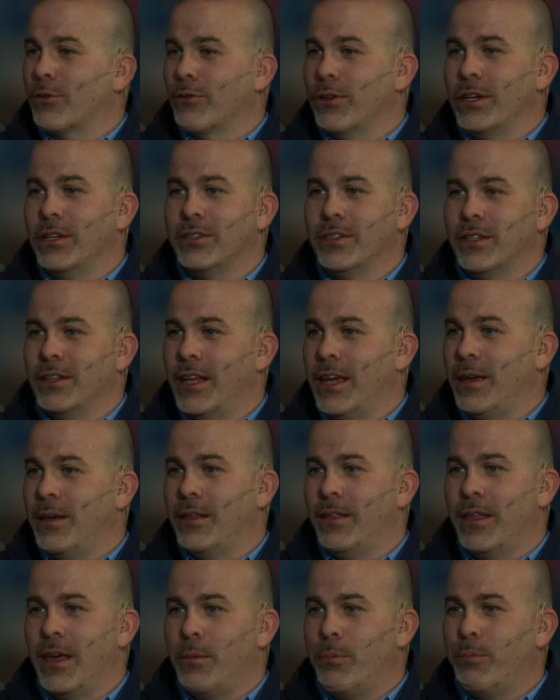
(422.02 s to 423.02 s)
reason, they,
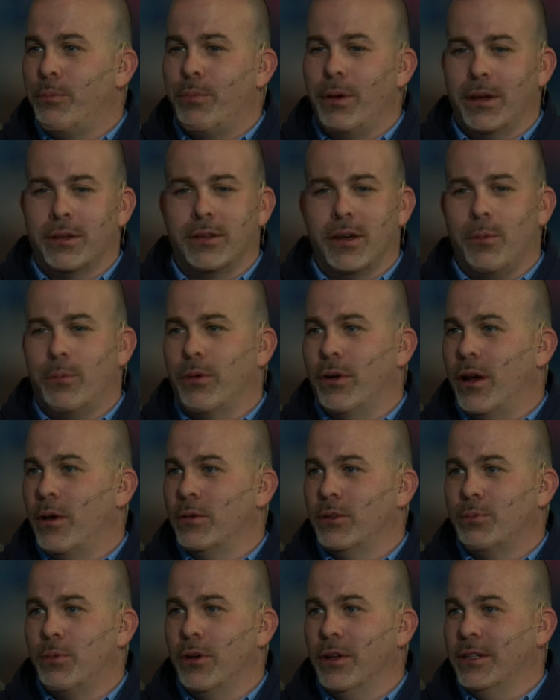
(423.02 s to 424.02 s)
they picked up what I
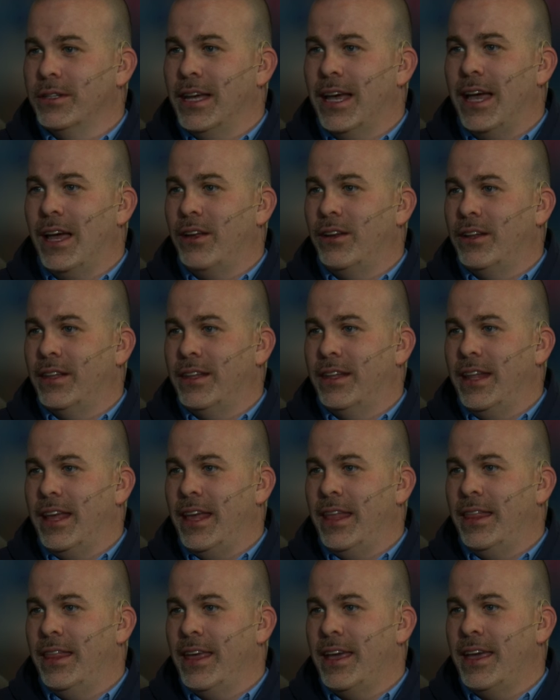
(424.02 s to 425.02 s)
was putting down, and
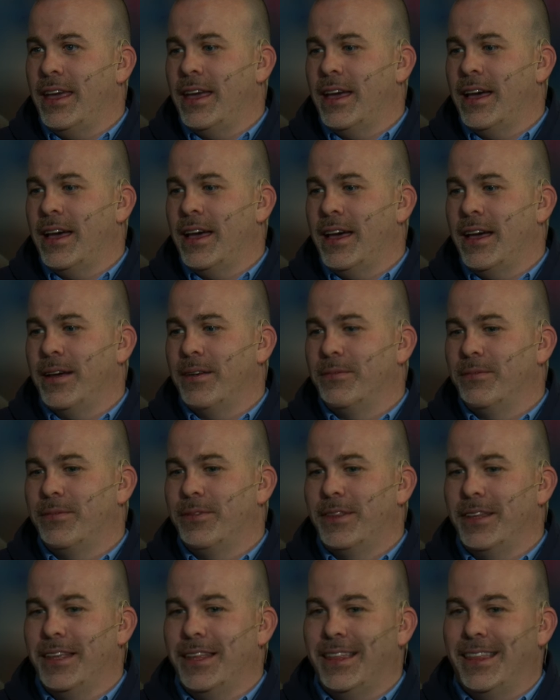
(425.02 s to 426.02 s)
and they, uh,
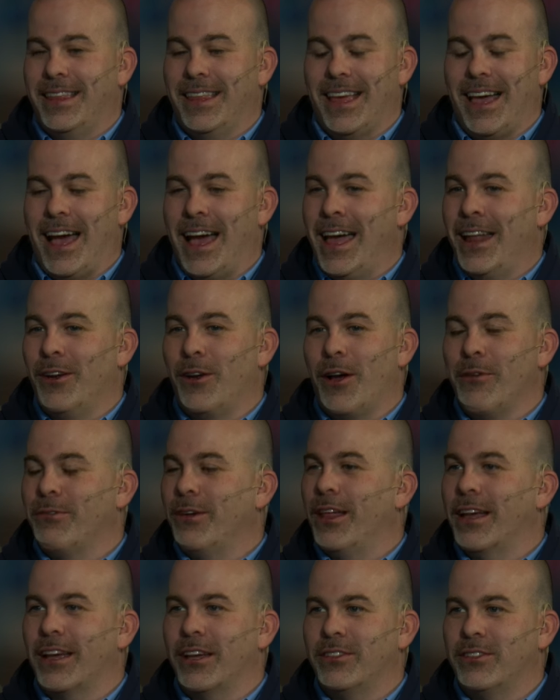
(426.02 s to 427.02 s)
I don't know. I
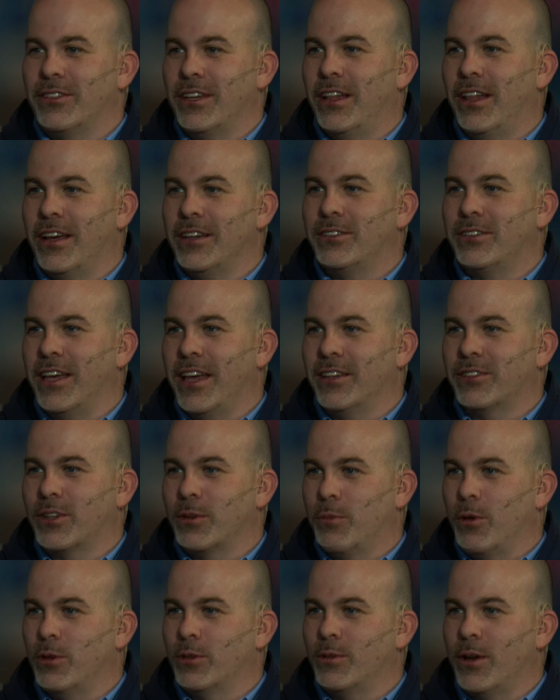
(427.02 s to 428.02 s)
felt like I'd sell ice to
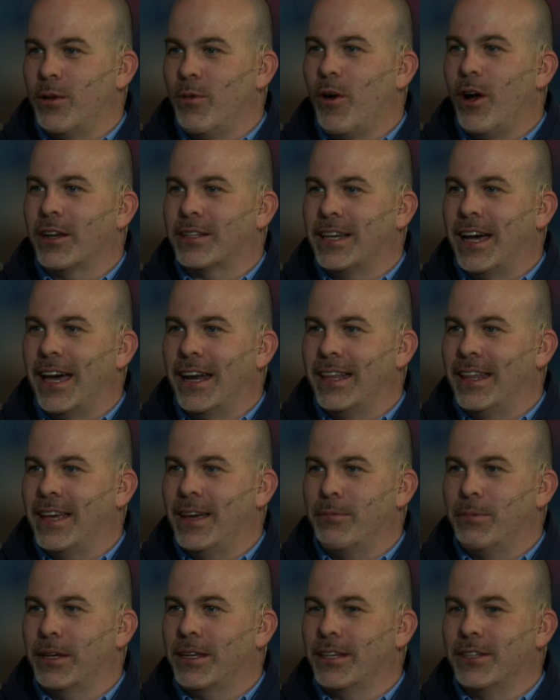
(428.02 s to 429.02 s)
Eskimos when I walked out of
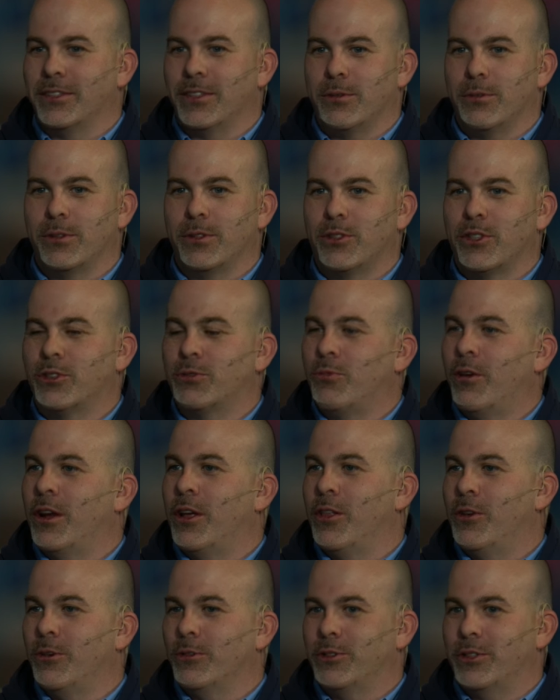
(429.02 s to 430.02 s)
there because it was just one
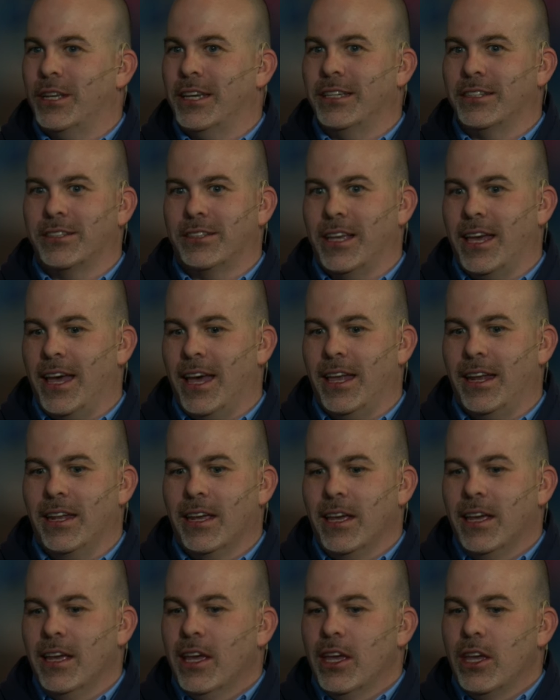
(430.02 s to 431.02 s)
of those things that.
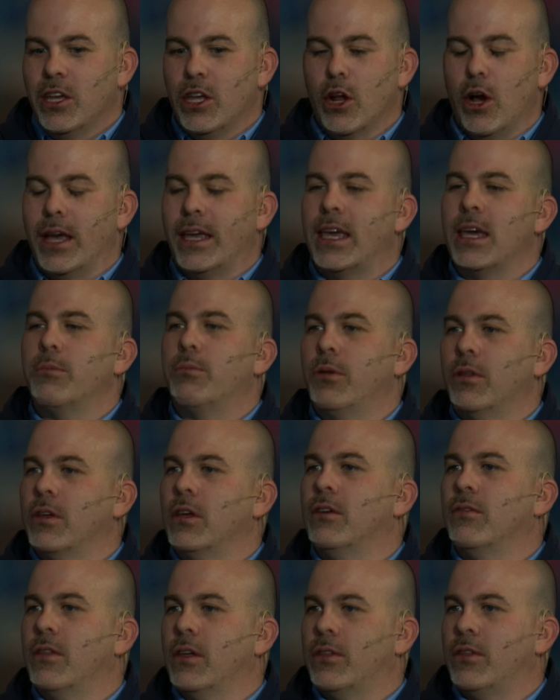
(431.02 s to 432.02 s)
You know, I can't
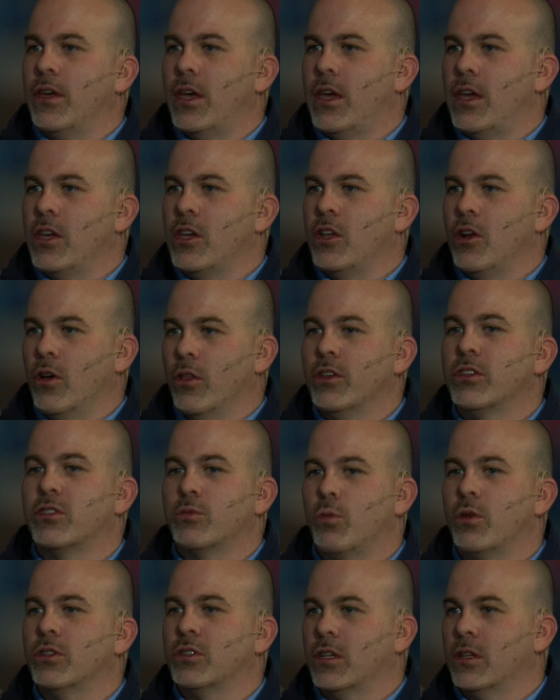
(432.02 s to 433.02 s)
believe that they. You know, this
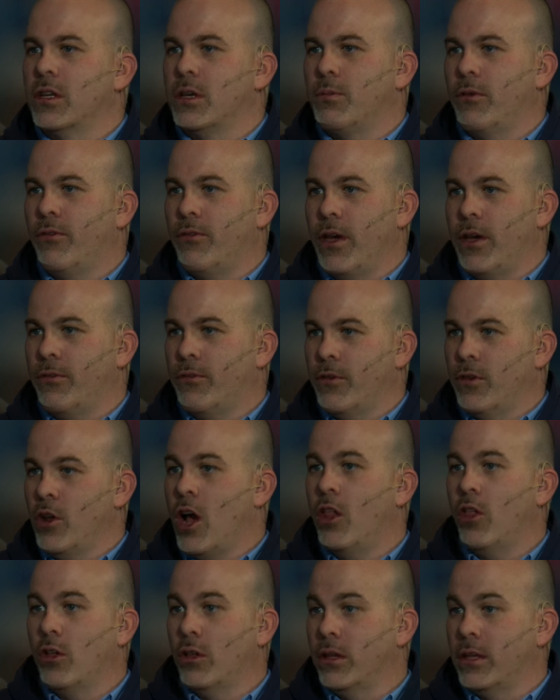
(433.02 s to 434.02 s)
was a leap of faith for
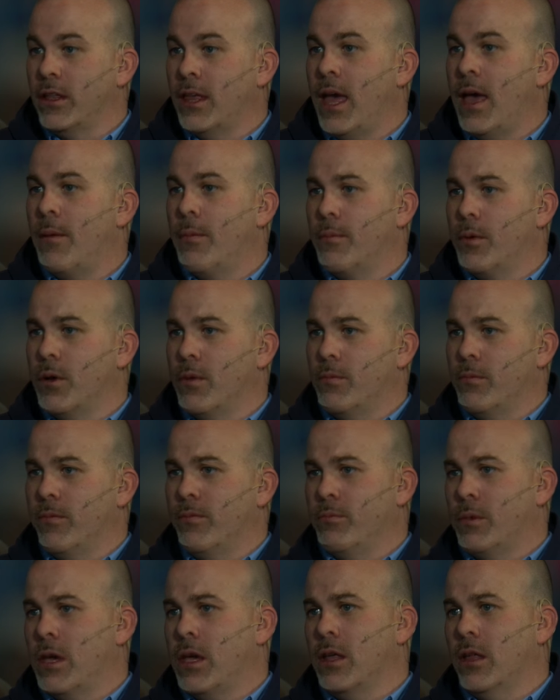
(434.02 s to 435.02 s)
not only them but
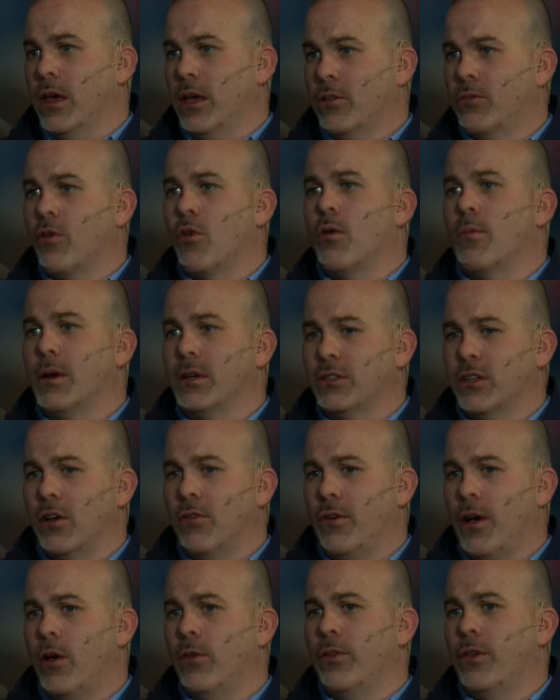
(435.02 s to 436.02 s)
me, like throwing
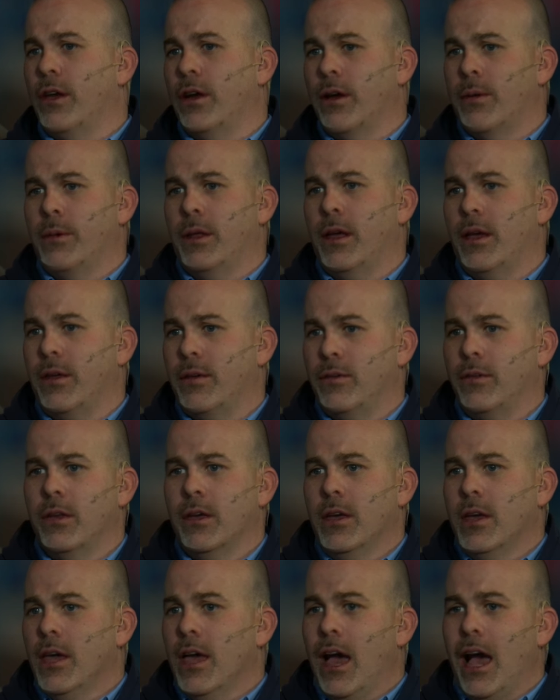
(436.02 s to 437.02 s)
myself out there. I mean, I,
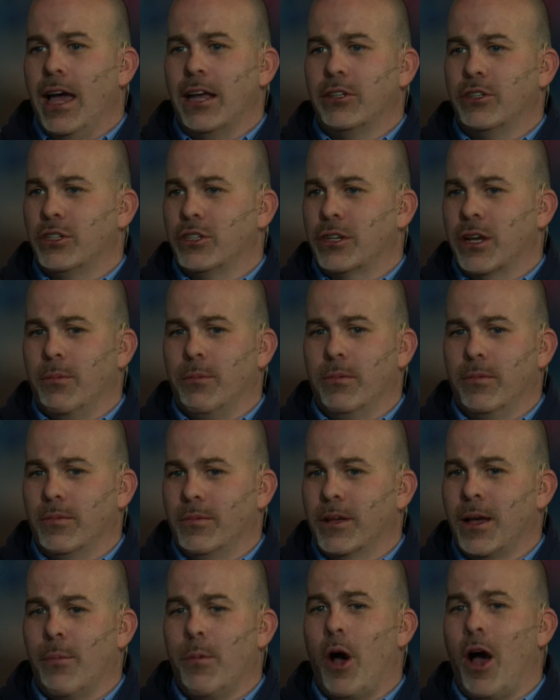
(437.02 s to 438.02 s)
I just come
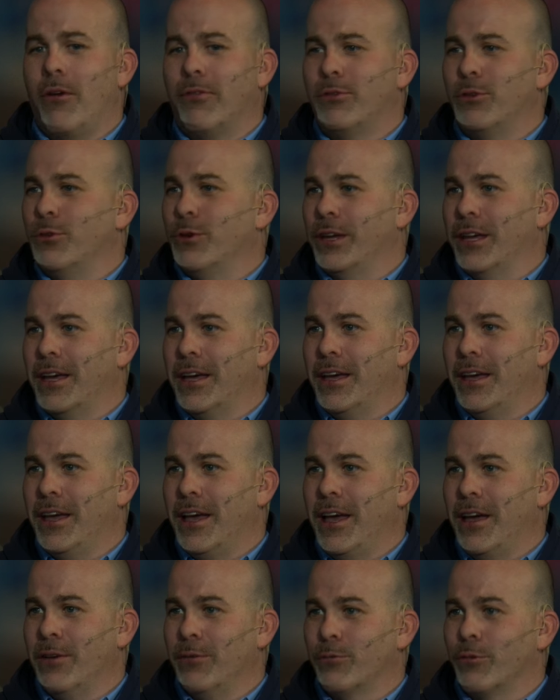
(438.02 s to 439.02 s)
come off doing a,
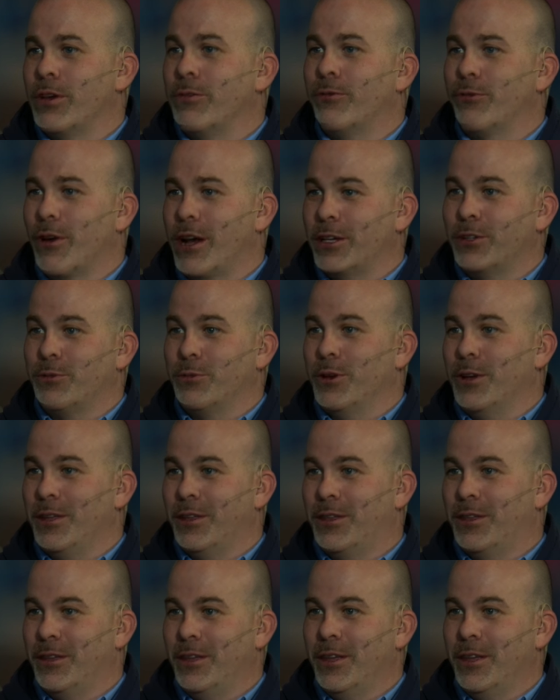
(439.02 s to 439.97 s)
a refresh with